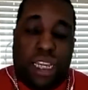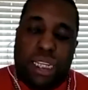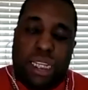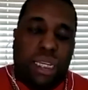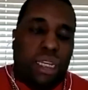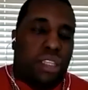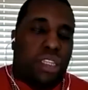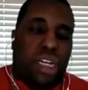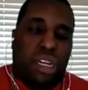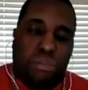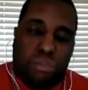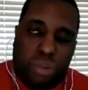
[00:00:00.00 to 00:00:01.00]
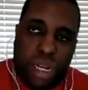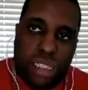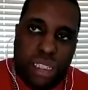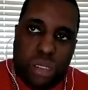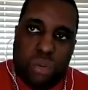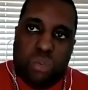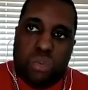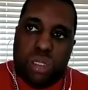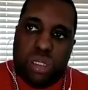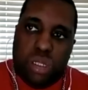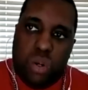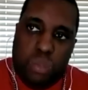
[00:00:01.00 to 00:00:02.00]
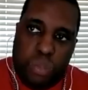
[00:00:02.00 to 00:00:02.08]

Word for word: It, the embrace was so